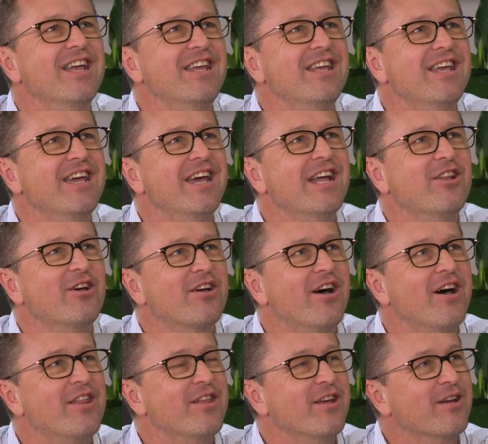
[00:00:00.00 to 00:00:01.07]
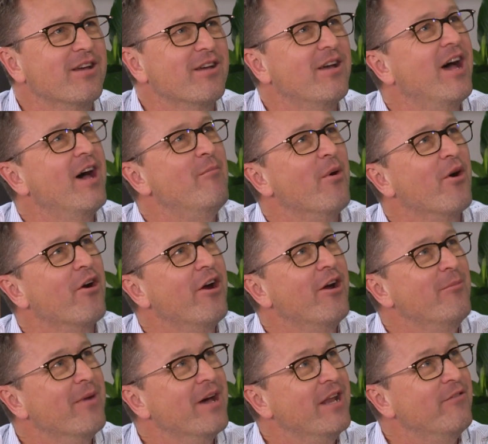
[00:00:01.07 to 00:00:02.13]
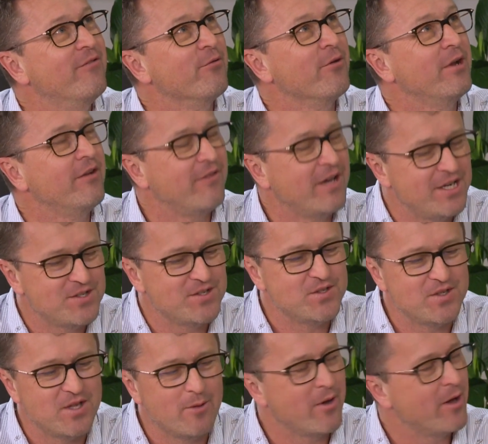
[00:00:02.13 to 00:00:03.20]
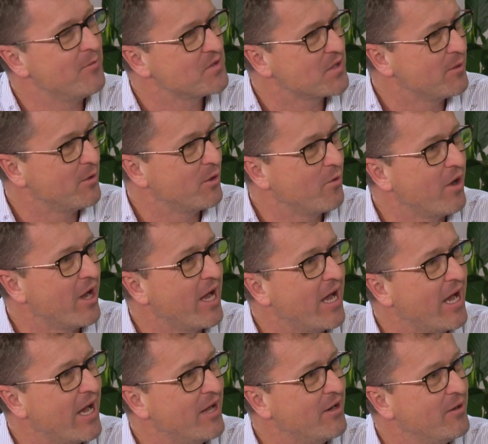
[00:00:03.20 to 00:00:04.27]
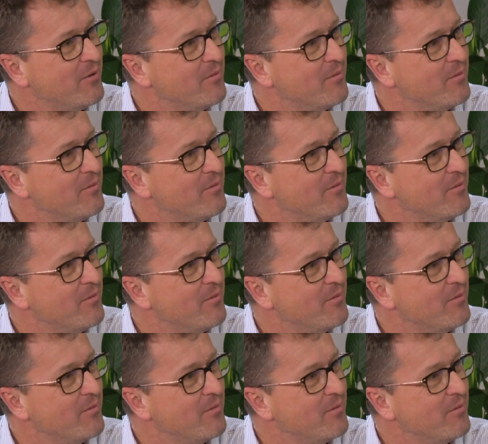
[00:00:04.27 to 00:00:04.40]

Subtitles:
Yeah, look, I think borrowing money for renovations at the moment is going to be quite hard.